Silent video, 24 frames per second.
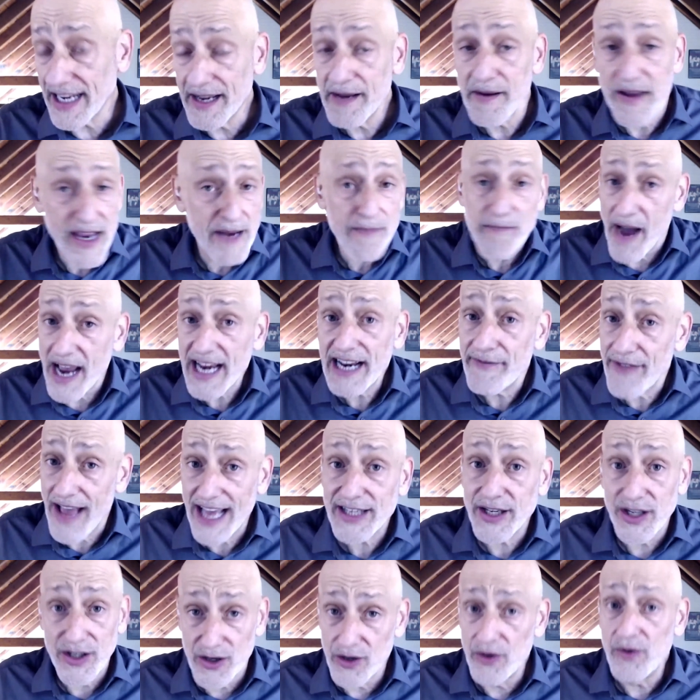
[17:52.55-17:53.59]
it might have had
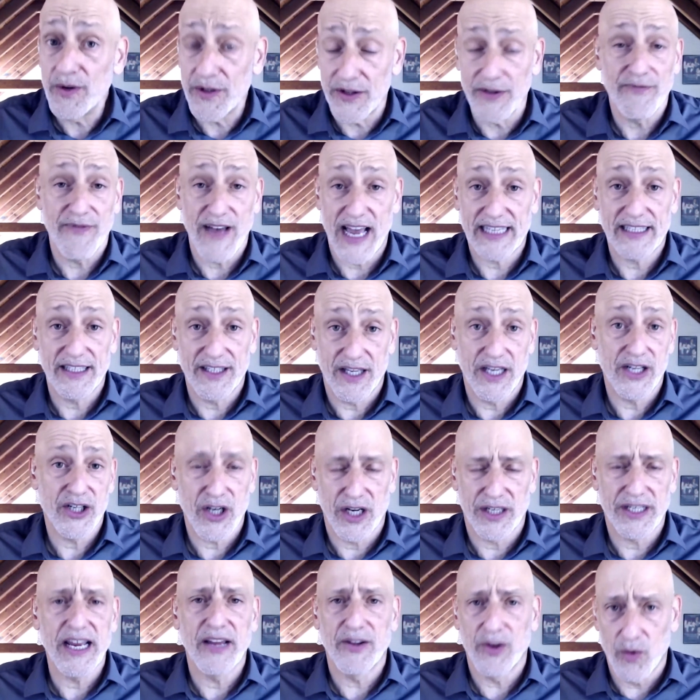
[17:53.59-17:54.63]
to do with the fact that they shut
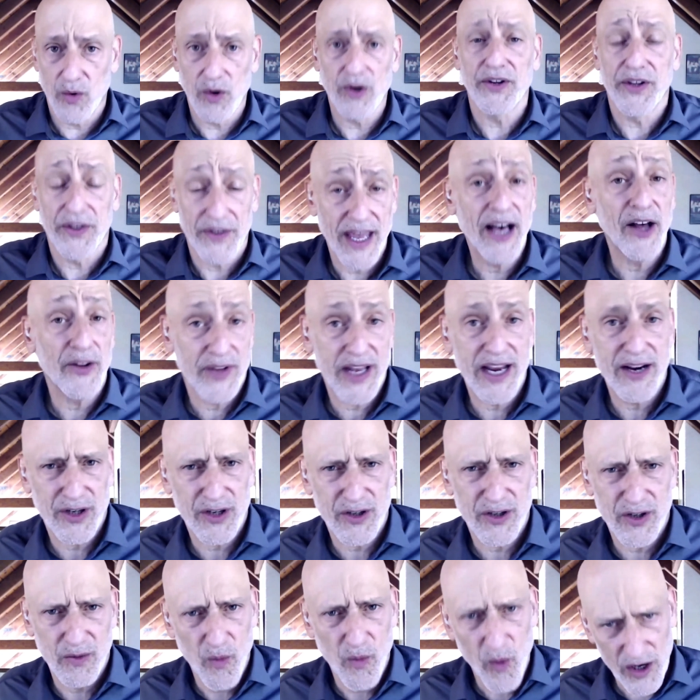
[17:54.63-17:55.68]
down the world, that the healthcare
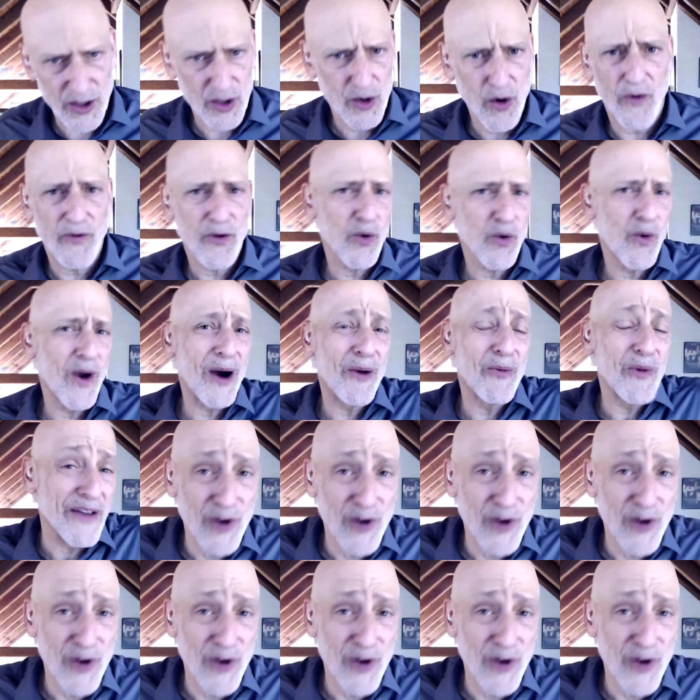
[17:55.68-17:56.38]
system wasn't overwhelmed.